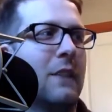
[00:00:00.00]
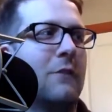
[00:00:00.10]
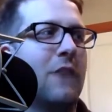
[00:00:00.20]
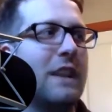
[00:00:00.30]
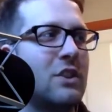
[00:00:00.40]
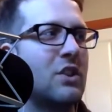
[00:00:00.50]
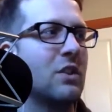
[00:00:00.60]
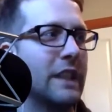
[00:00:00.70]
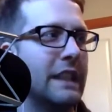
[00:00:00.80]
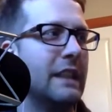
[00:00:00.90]

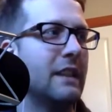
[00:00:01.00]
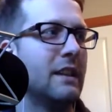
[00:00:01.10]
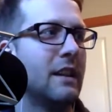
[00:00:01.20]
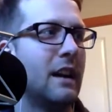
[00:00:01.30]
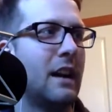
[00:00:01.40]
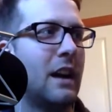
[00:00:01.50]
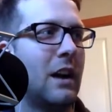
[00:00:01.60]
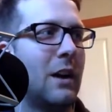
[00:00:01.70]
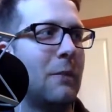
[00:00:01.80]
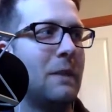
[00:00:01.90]
eventually,
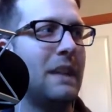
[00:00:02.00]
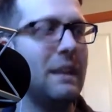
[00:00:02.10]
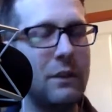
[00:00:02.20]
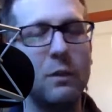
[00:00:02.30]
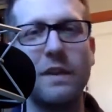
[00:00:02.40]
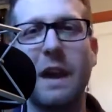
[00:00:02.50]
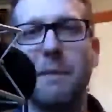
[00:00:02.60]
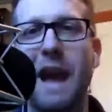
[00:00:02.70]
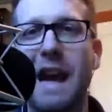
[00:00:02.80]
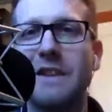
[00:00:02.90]
um, even with
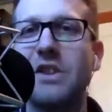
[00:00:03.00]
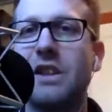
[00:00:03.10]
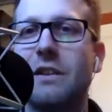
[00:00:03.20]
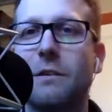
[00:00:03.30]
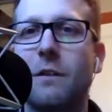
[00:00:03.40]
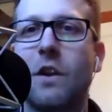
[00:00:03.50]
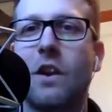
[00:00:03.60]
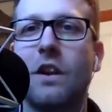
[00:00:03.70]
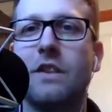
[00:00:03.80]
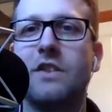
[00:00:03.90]
that passion
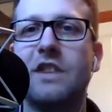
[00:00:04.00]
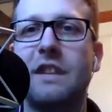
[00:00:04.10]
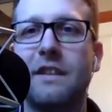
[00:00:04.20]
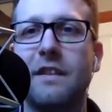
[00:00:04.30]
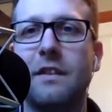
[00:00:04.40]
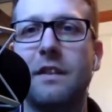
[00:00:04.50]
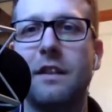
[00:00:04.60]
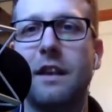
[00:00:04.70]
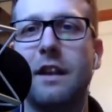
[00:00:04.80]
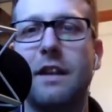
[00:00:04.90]
for Jesus,
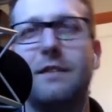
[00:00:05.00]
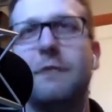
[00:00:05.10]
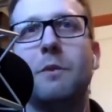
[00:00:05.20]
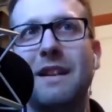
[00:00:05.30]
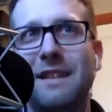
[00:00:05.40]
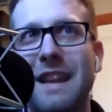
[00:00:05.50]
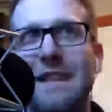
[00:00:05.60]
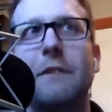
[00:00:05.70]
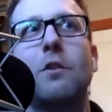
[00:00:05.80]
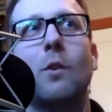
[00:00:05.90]
uh, and when I say
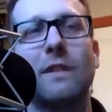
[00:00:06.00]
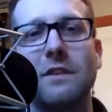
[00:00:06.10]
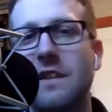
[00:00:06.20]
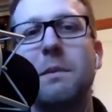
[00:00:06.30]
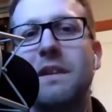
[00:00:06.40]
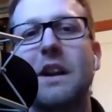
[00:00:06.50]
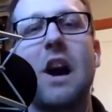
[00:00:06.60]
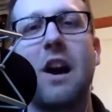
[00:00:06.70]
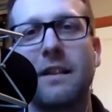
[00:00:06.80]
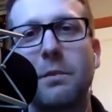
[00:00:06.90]
that, of course, I just mean the
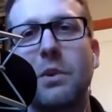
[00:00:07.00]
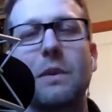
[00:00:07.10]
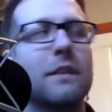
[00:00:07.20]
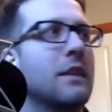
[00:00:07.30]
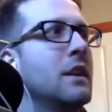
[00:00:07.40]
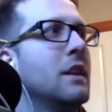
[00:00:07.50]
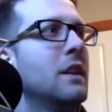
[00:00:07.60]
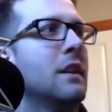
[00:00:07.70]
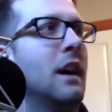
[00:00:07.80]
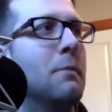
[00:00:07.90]
Gospels
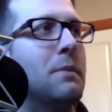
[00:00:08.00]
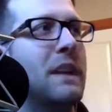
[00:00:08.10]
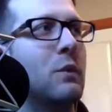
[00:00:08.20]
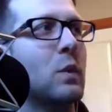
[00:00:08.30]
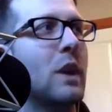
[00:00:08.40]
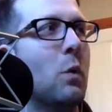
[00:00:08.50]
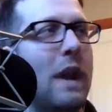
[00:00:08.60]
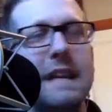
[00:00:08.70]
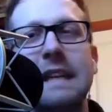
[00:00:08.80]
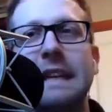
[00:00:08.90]
um, being
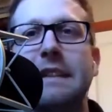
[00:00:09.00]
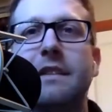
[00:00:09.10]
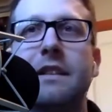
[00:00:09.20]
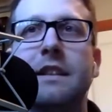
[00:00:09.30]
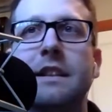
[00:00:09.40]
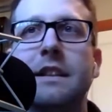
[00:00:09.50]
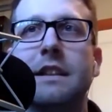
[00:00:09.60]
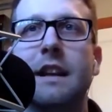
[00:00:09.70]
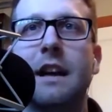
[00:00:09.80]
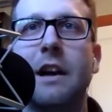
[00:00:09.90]
reawakened,
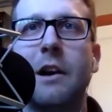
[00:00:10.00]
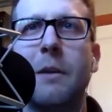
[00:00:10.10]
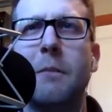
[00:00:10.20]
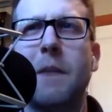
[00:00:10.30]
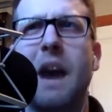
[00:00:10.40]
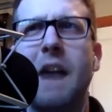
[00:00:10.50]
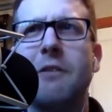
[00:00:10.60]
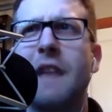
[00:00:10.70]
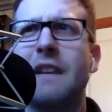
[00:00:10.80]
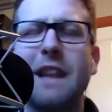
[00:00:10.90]
um, I've
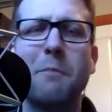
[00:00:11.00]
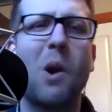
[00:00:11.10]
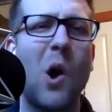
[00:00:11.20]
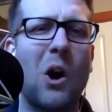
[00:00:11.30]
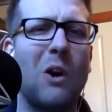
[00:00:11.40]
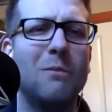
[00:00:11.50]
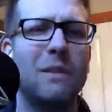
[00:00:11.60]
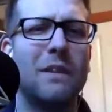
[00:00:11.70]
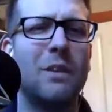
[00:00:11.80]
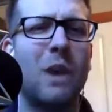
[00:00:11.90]
landed at Paul.
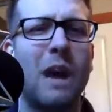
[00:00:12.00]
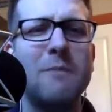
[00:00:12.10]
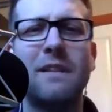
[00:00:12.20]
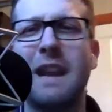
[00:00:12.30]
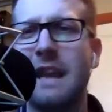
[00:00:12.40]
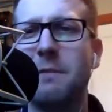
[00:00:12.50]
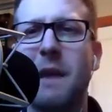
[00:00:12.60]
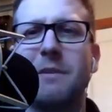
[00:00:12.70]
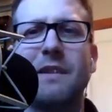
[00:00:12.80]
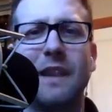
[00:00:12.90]
So I'm this
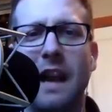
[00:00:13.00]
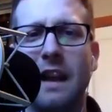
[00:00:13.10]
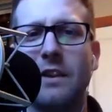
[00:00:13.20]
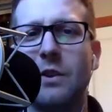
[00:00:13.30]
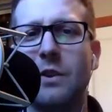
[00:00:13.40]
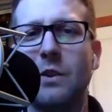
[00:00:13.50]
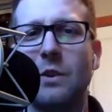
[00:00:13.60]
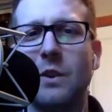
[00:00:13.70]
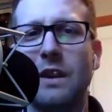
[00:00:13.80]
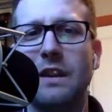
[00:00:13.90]
Anabaptist guy
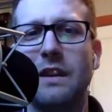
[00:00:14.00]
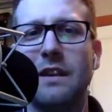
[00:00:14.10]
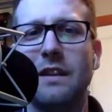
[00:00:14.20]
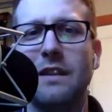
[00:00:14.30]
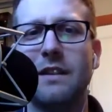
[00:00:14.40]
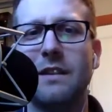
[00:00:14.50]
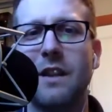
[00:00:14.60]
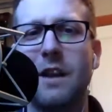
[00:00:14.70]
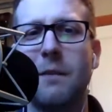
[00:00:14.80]
who is